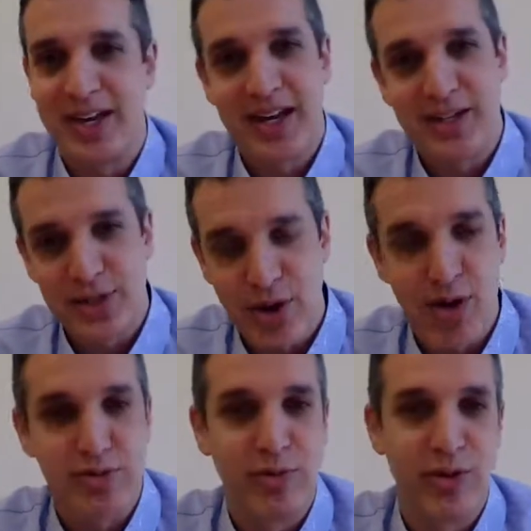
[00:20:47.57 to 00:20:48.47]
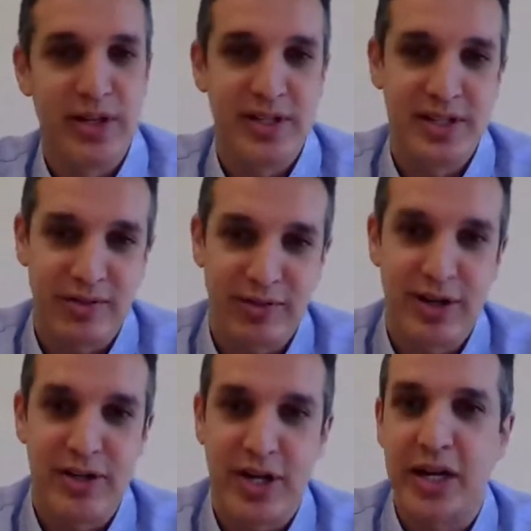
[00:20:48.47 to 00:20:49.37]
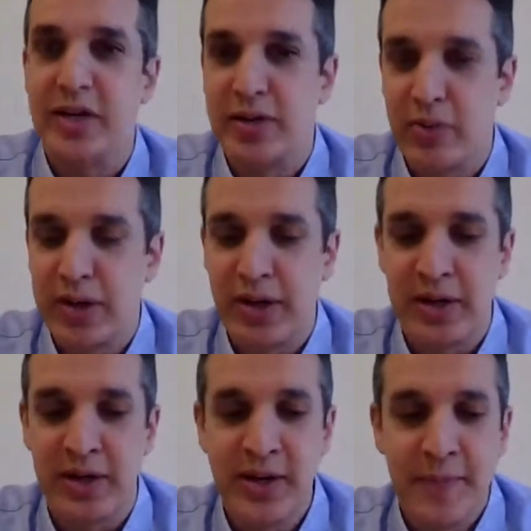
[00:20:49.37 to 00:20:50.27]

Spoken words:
they get to charge for it and it's a differentiator and whatnot.